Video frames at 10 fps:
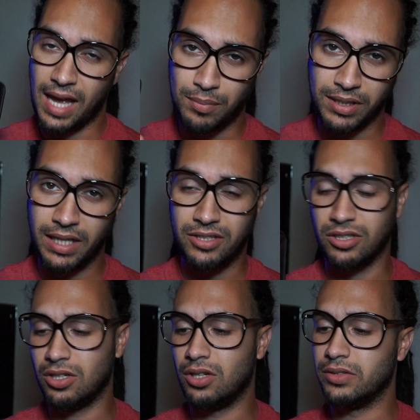application
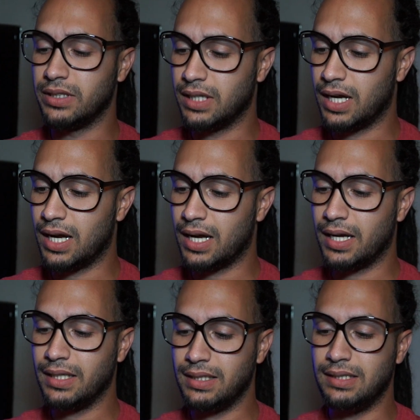called
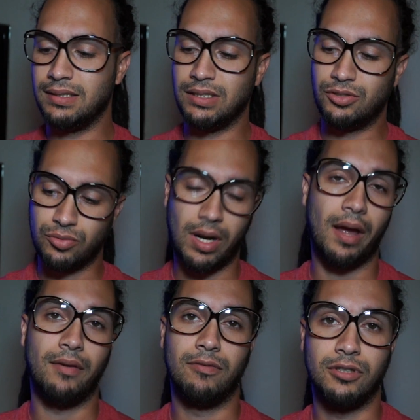iEasy
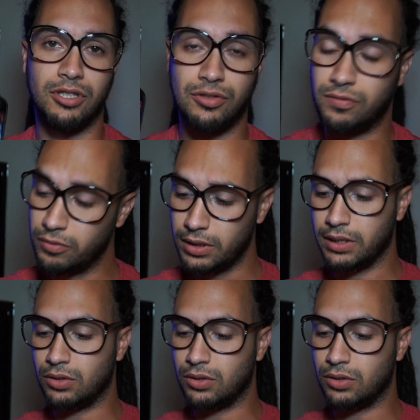Drive, which is really